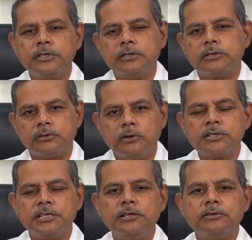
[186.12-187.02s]
which is
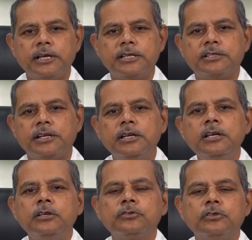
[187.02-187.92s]
not seen on the X-ray.
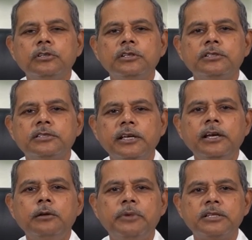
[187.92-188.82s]
So the
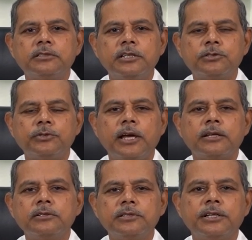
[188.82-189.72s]
single best test to
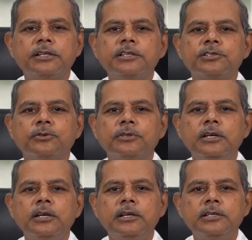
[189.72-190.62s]
diagnose a kidney stone
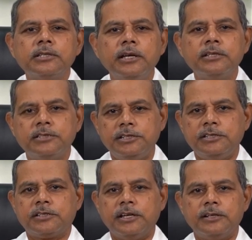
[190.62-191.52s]
is a CT
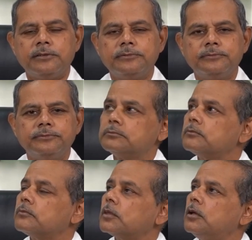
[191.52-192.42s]
scan.
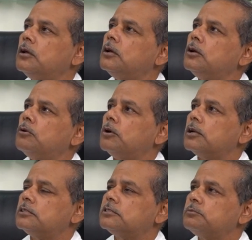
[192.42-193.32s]
What
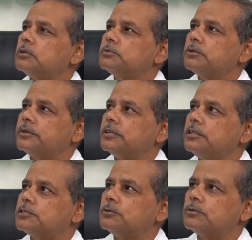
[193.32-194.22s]
are the symptoms of
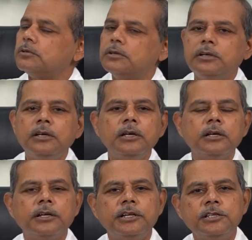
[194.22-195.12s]
kidney stone?
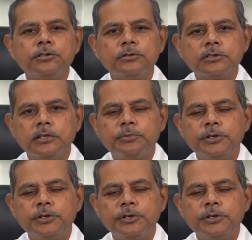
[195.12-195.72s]
Kidney stones can